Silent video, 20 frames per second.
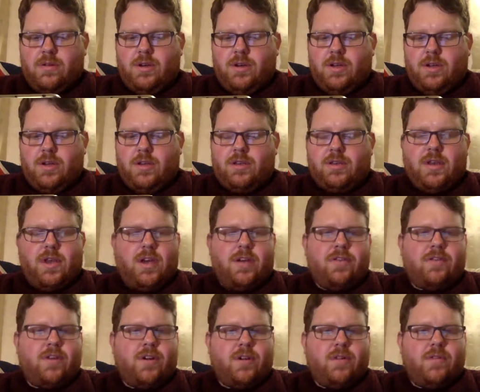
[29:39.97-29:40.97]
did say
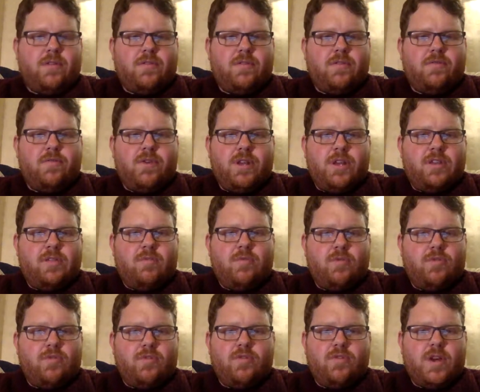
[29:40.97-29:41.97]
I've got a really
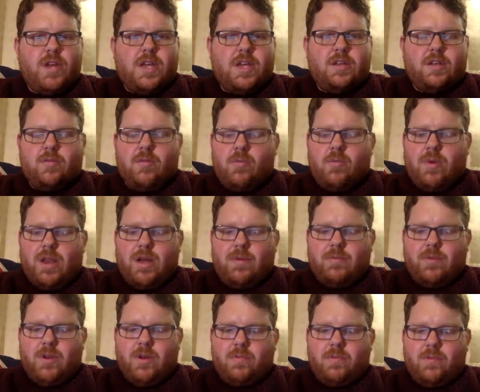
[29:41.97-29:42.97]
small screen because I'm on my
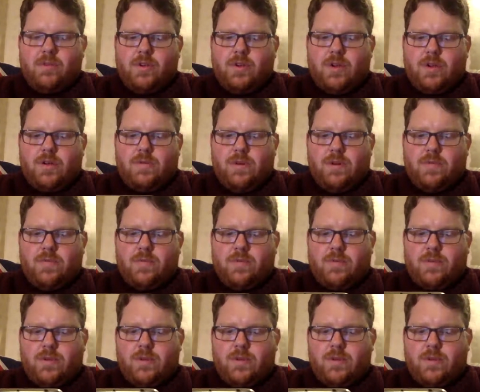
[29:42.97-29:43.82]
laptop, so